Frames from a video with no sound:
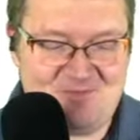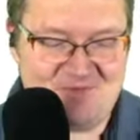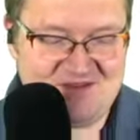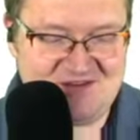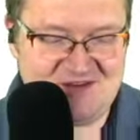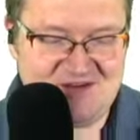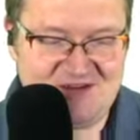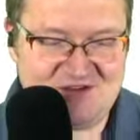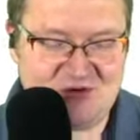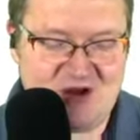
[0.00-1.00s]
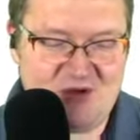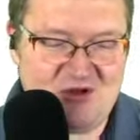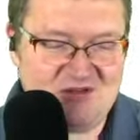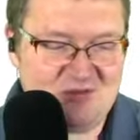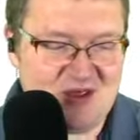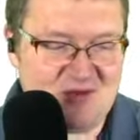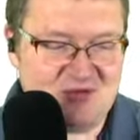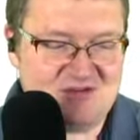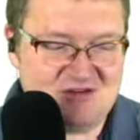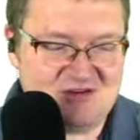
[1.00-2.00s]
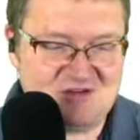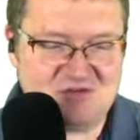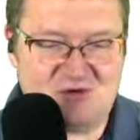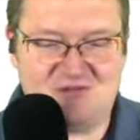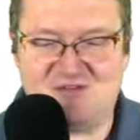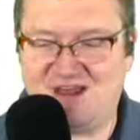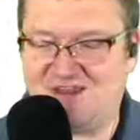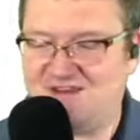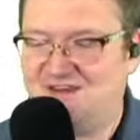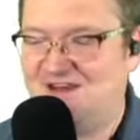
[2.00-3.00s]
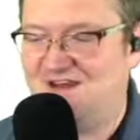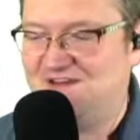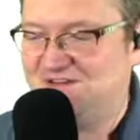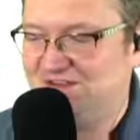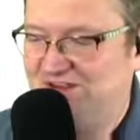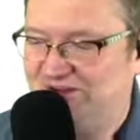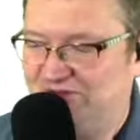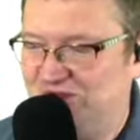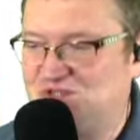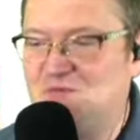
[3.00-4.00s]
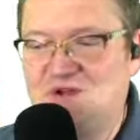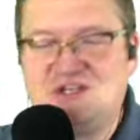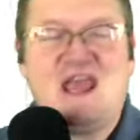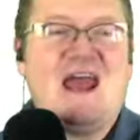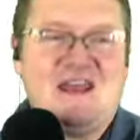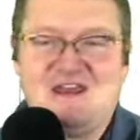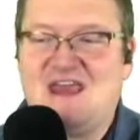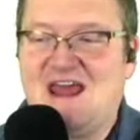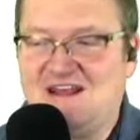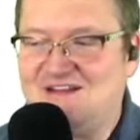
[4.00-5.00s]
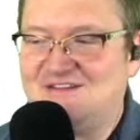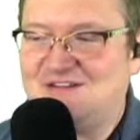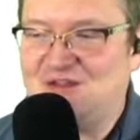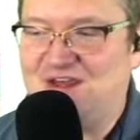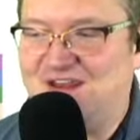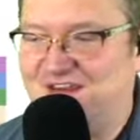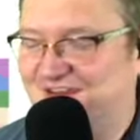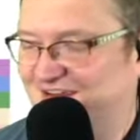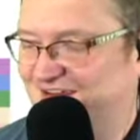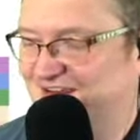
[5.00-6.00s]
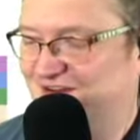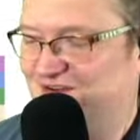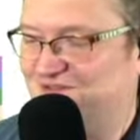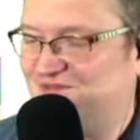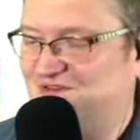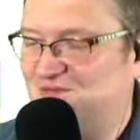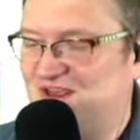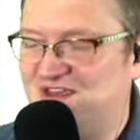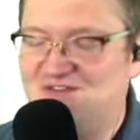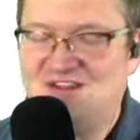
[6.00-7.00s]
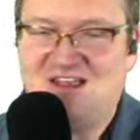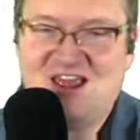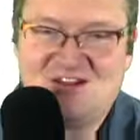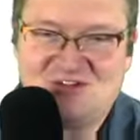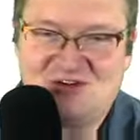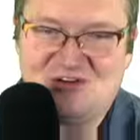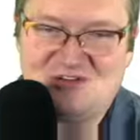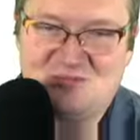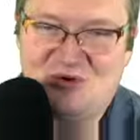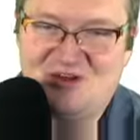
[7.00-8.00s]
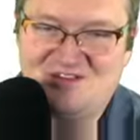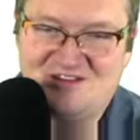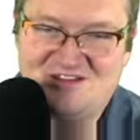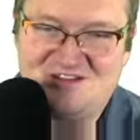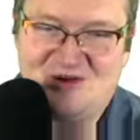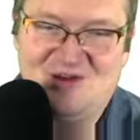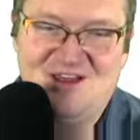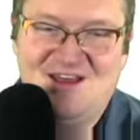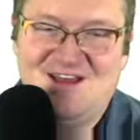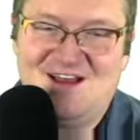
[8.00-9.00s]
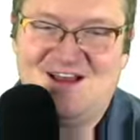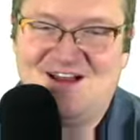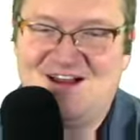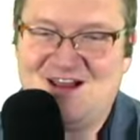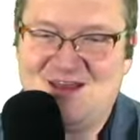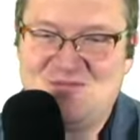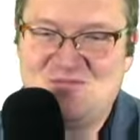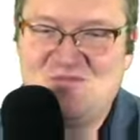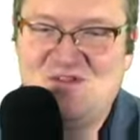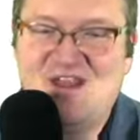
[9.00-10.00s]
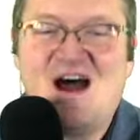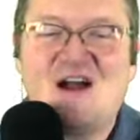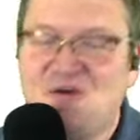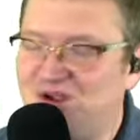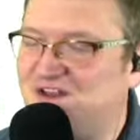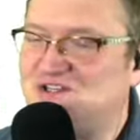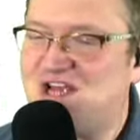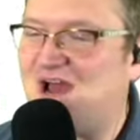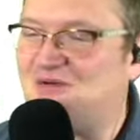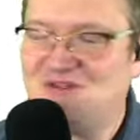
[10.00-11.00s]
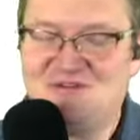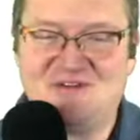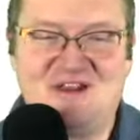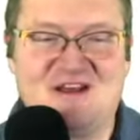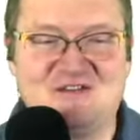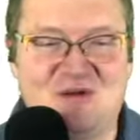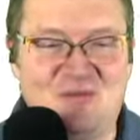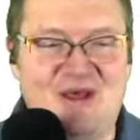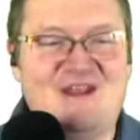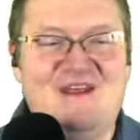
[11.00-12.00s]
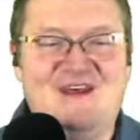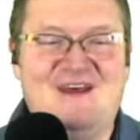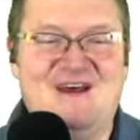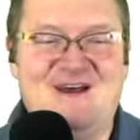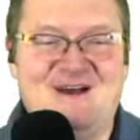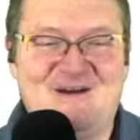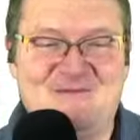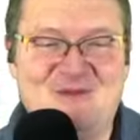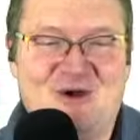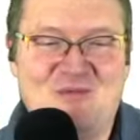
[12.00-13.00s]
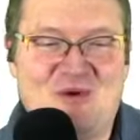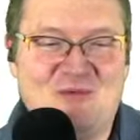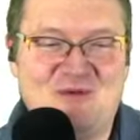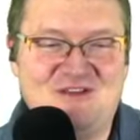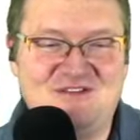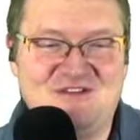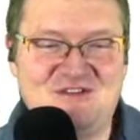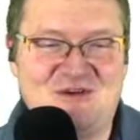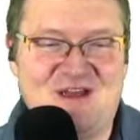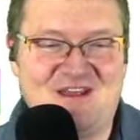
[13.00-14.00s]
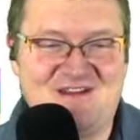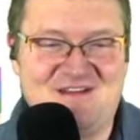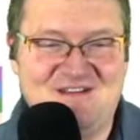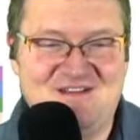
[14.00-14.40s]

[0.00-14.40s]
It's a great one to be able to just sort of like, once you get it, you get it. So then, if somebody gives you the answer, it spoils it. So I am not going to chat with you for the next little bit on purpose, just so I can,